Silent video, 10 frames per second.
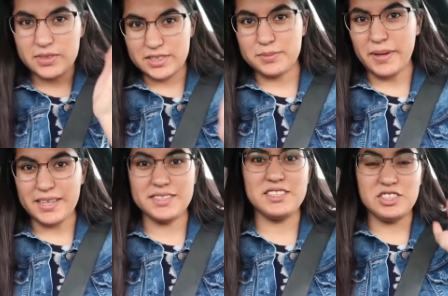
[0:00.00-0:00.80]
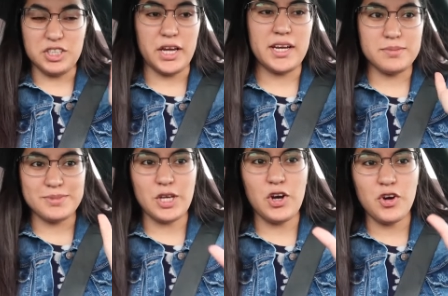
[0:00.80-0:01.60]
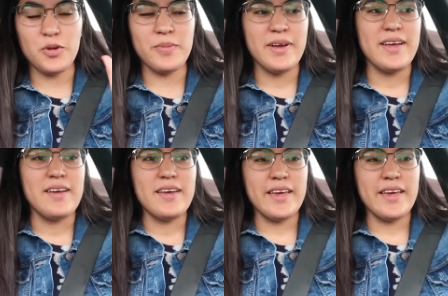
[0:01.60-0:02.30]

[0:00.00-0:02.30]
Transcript: which means Jake comes home.